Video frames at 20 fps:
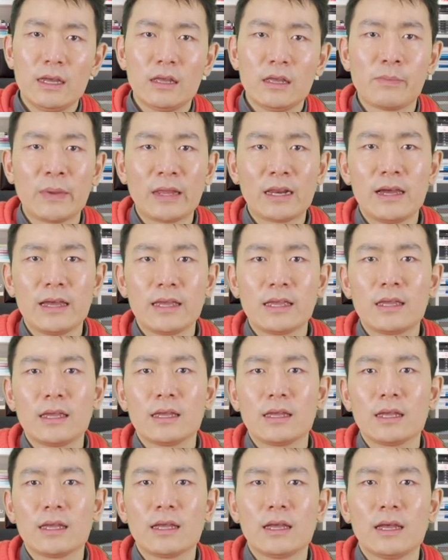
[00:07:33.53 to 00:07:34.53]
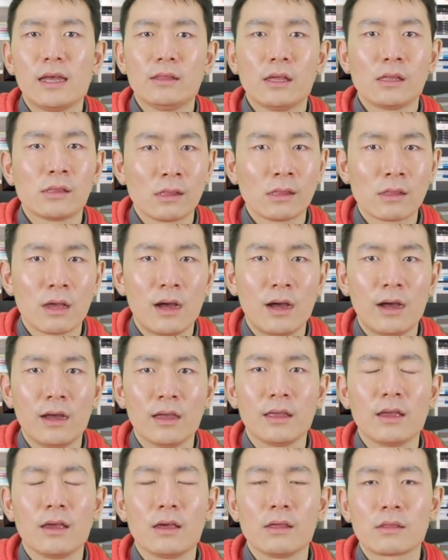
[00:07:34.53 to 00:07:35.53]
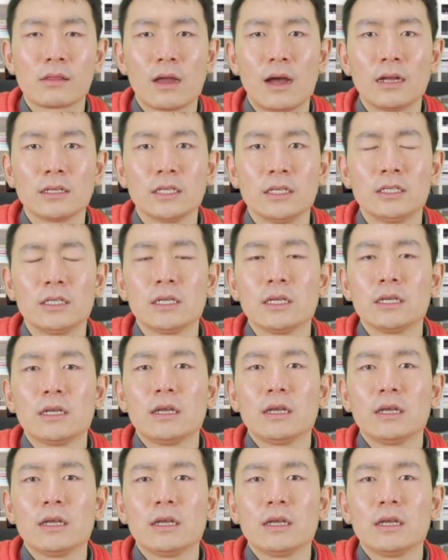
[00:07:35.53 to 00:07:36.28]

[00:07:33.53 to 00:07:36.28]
It's been like these things I started